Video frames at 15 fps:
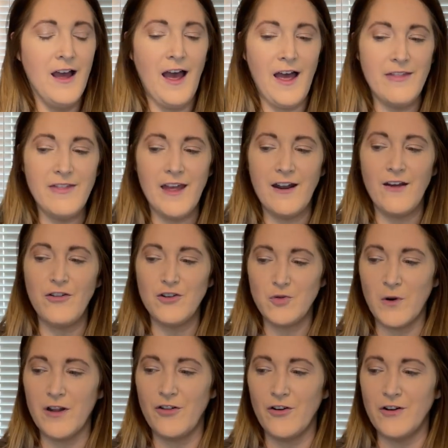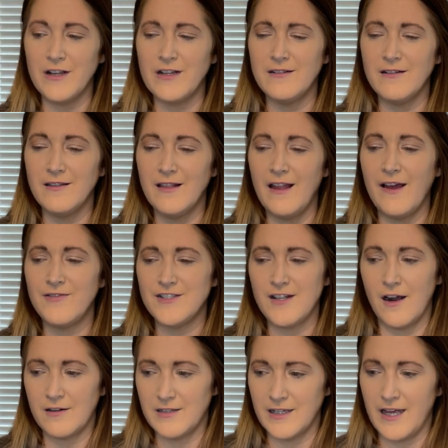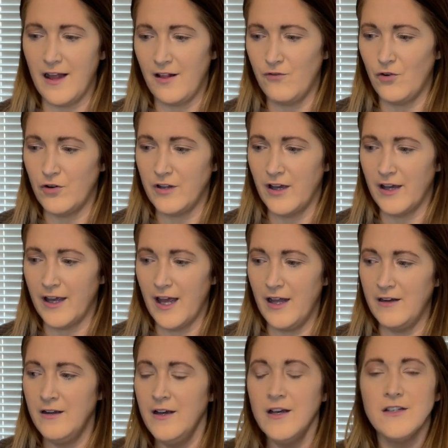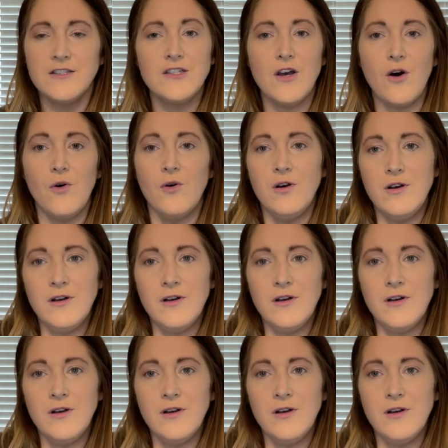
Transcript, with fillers: And then on the twenty-third, it left Stockton, California again. So